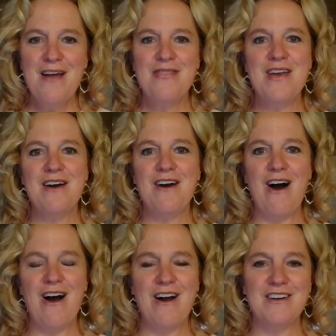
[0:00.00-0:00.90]
there
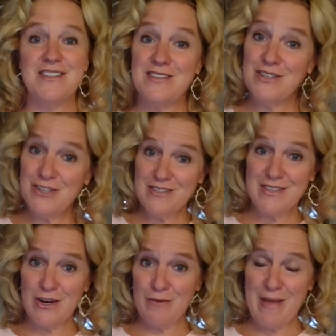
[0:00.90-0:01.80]
are
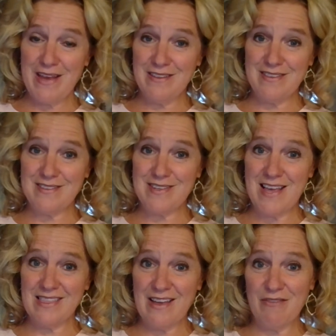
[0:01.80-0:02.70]
decisions that are made at the
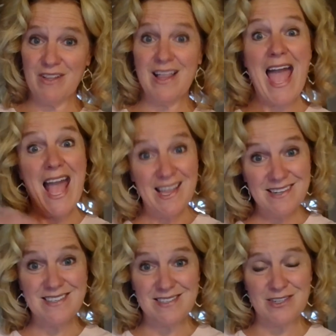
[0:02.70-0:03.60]
state level
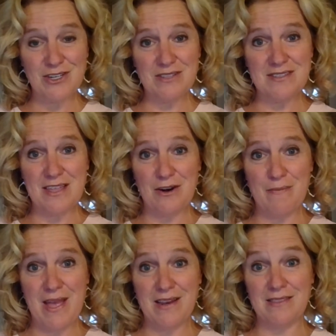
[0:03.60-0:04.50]
and decisions that are
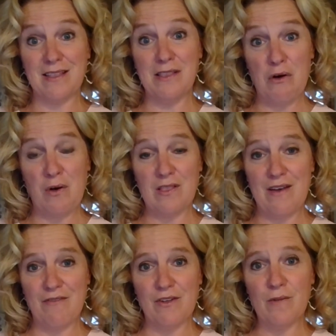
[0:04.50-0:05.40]
made at the local
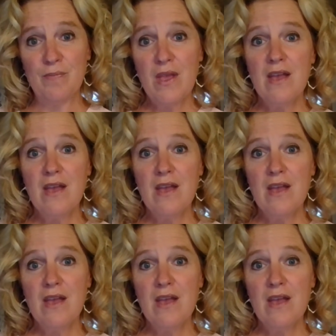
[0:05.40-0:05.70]
level.